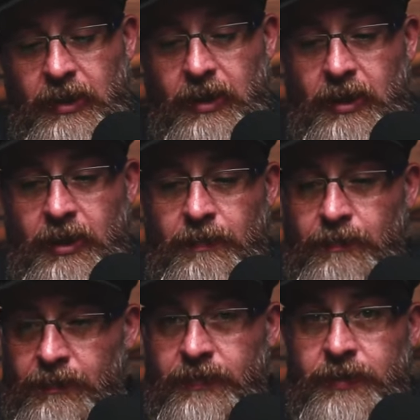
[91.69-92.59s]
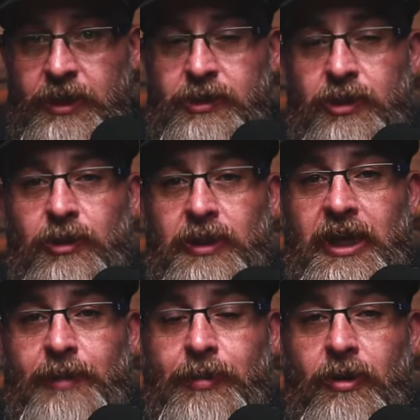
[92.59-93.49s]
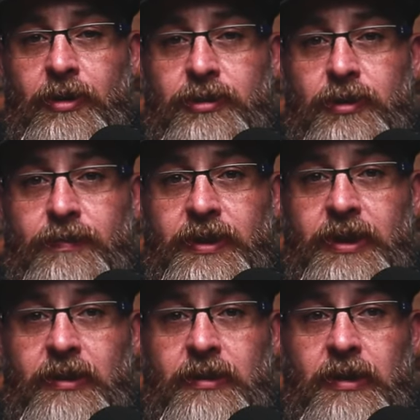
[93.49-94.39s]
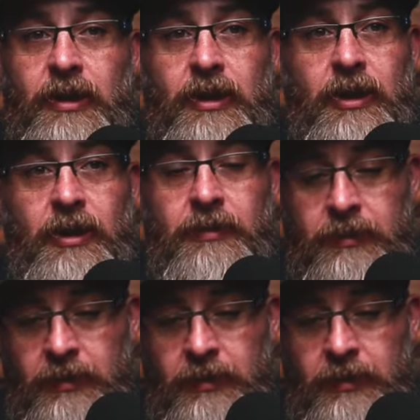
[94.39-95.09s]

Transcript: Um, there's a good lineup of artists over there. Uh,